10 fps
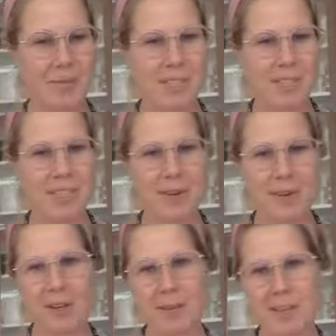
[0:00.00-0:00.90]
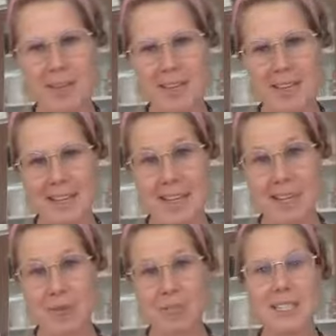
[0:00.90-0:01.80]
Today we're going to be making
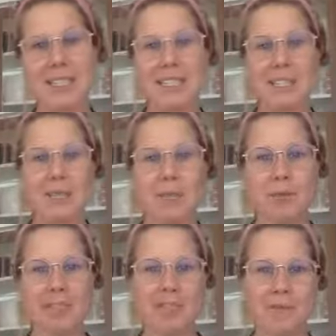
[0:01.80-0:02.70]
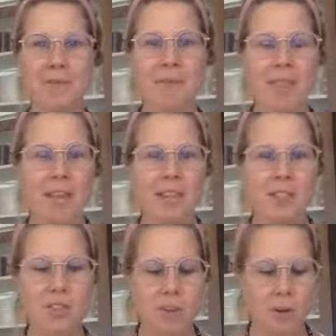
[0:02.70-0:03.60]
a green smoothie.
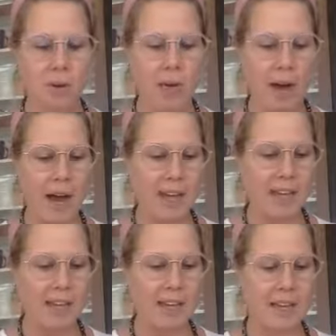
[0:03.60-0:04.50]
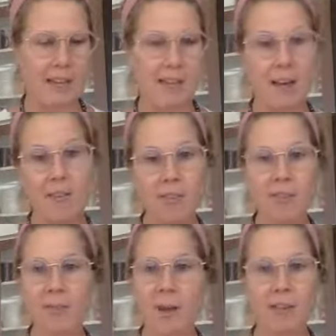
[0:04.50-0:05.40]
So I
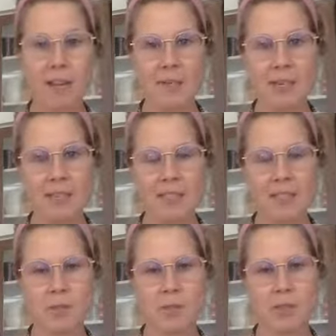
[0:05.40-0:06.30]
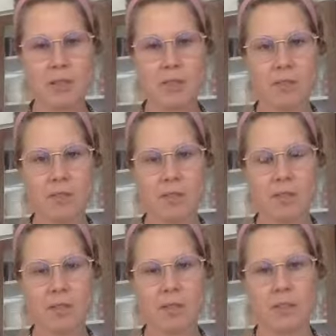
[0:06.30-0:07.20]
love my Vitamix, that's what I use,
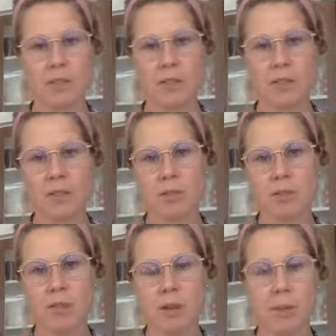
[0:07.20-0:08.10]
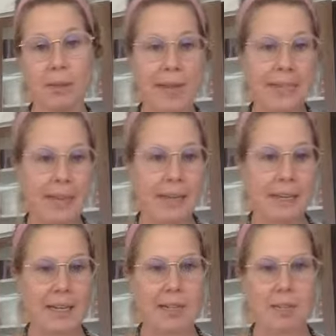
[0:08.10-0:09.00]
but there's also a Blend
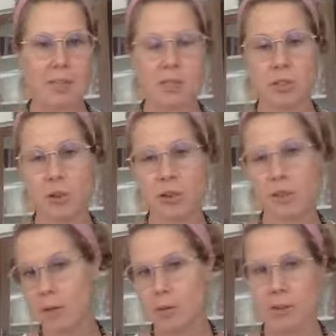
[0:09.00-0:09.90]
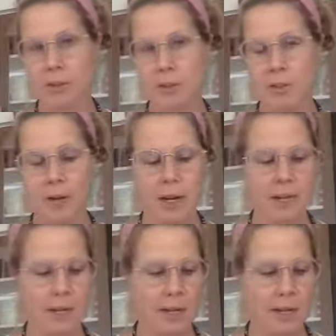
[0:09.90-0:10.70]
Tech, which is equally as great.